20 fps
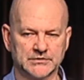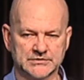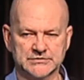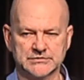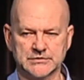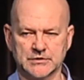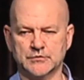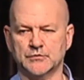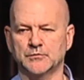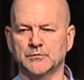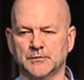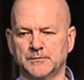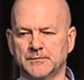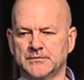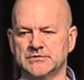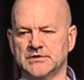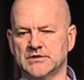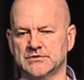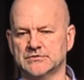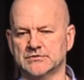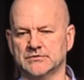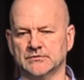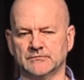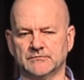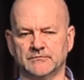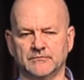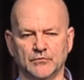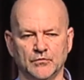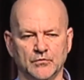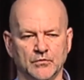considerable potential
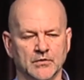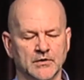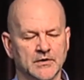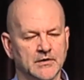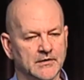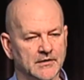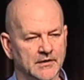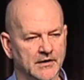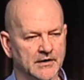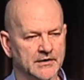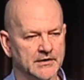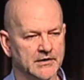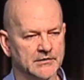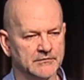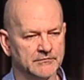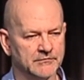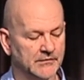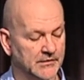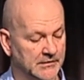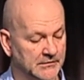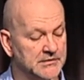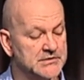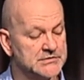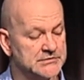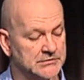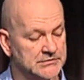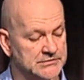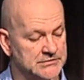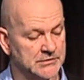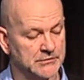for there is
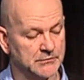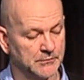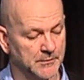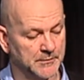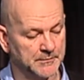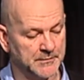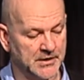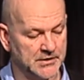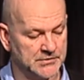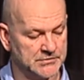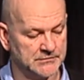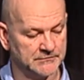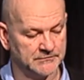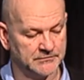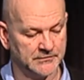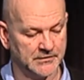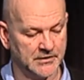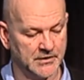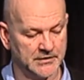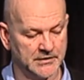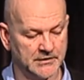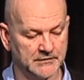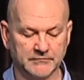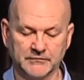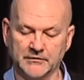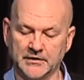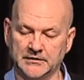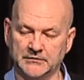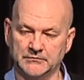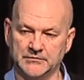considerable potential for
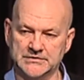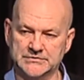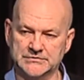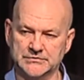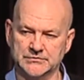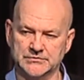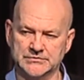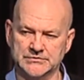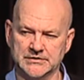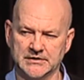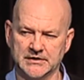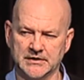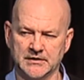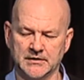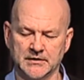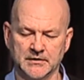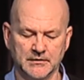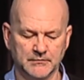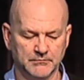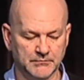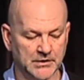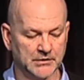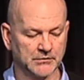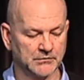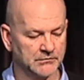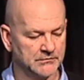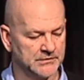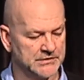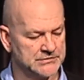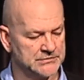identifying resource there,
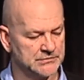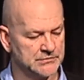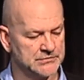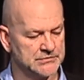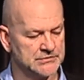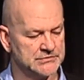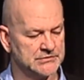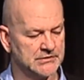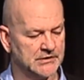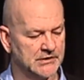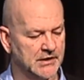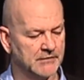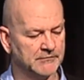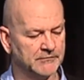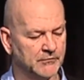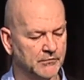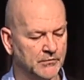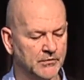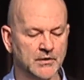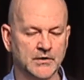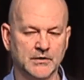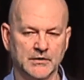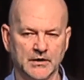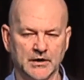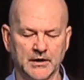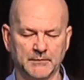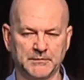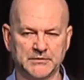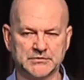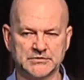mineral resources, and therefore
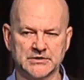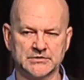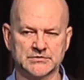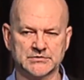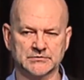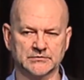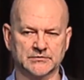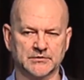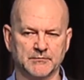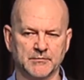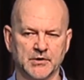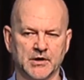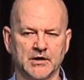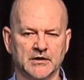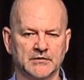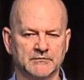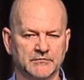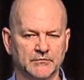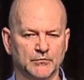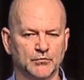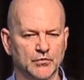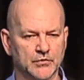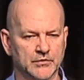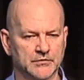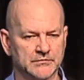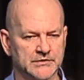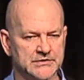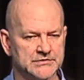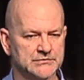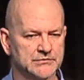a potential demand for
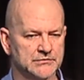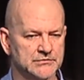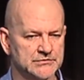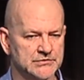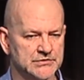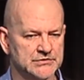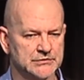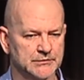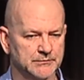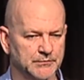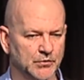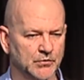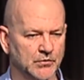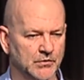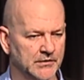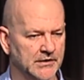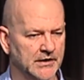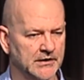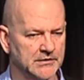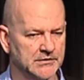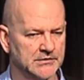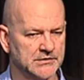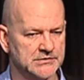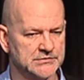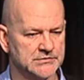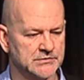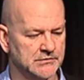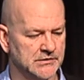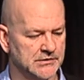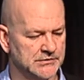water resource to support that
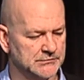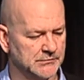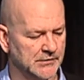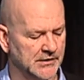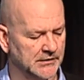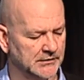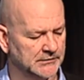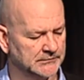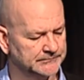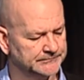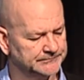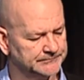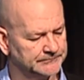industry as well.